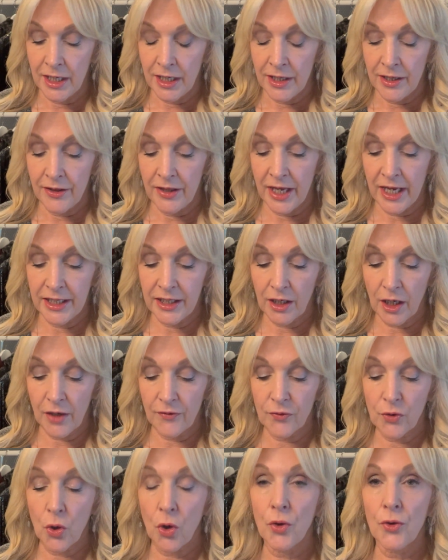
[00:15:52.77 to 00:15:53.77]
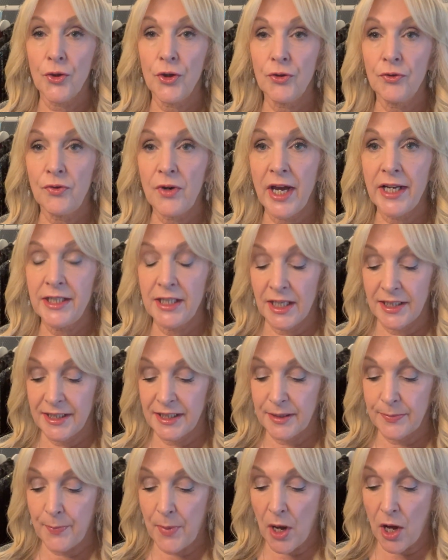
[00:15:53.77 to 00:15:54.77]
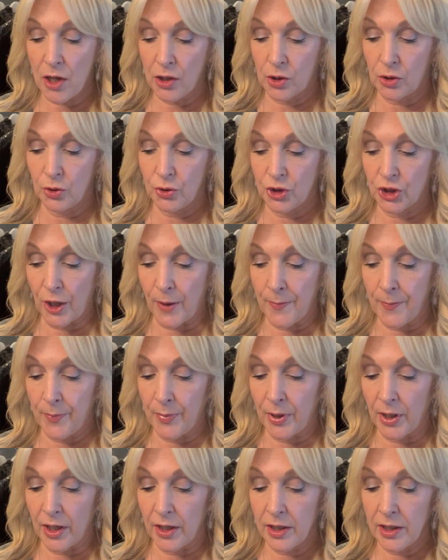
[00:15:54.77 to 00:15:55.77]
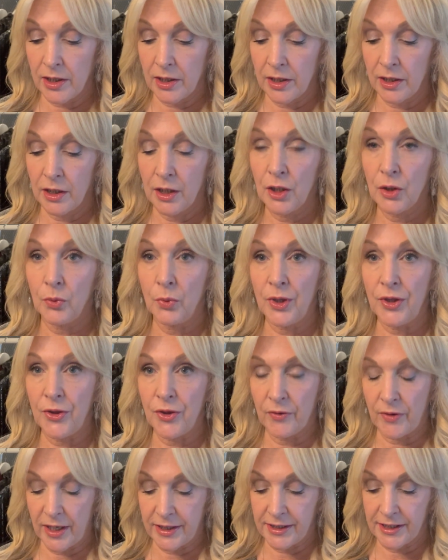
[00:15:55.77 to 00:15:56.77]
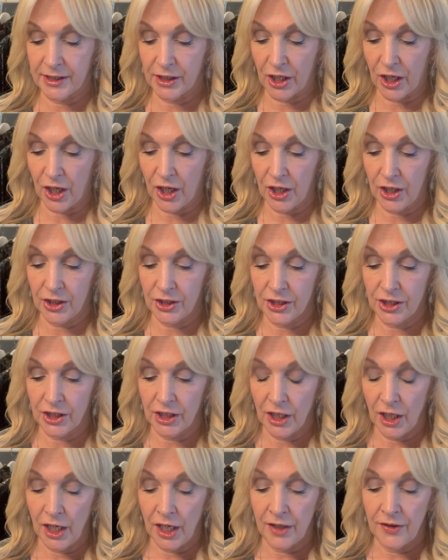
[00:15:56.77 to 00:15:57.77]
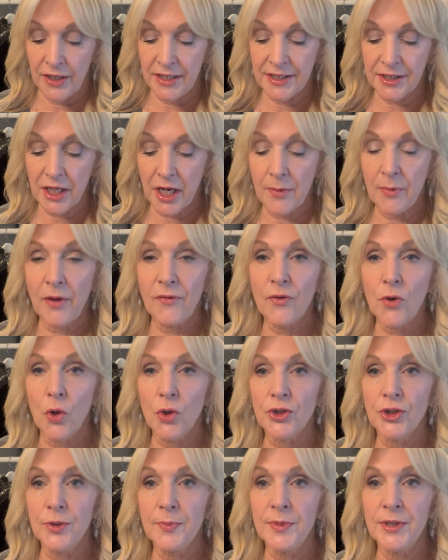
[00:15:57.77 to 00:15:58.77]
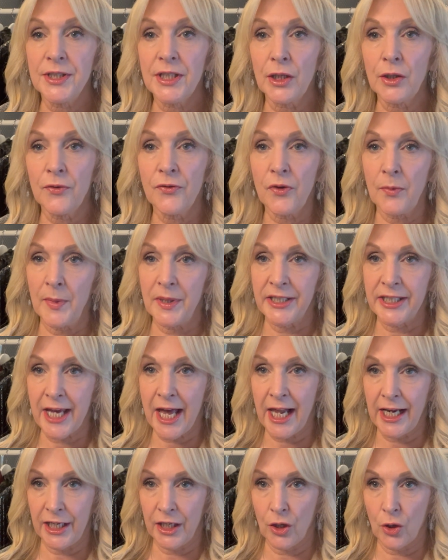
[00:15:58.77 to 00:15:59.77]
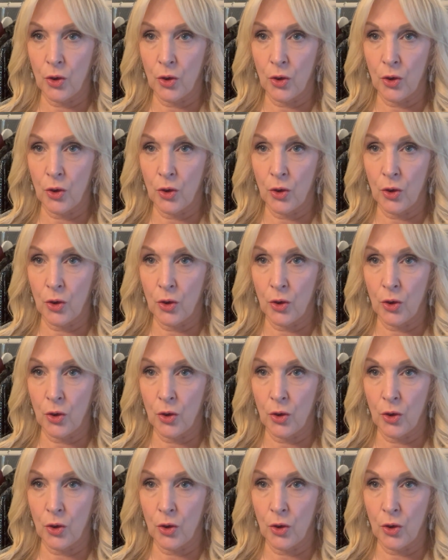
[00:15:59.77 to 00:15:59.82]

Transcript: Then I've got the red sparkle jumper with the red skirt. This time I've got some silver metallic